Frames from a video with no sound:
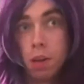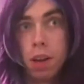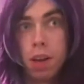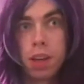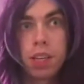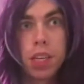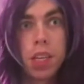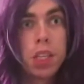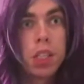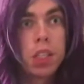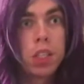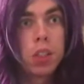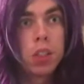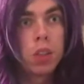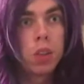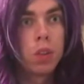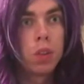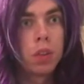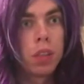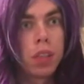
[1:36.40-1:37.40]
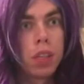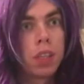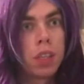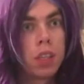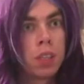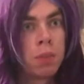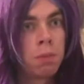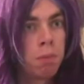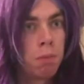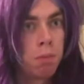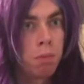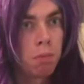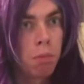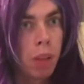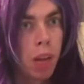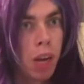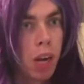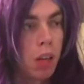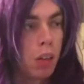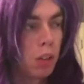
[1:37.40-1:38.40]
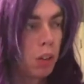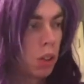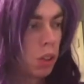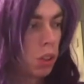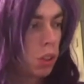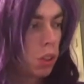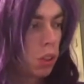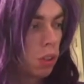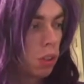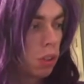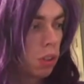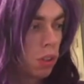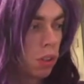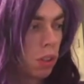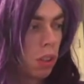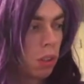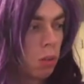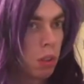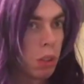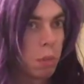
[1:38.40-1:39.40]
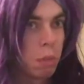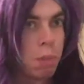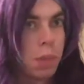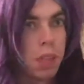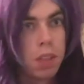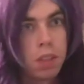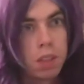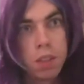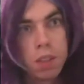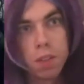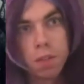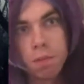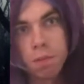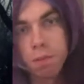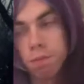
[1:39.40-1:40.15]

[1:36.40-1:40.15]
occasion of their houses. It was mist.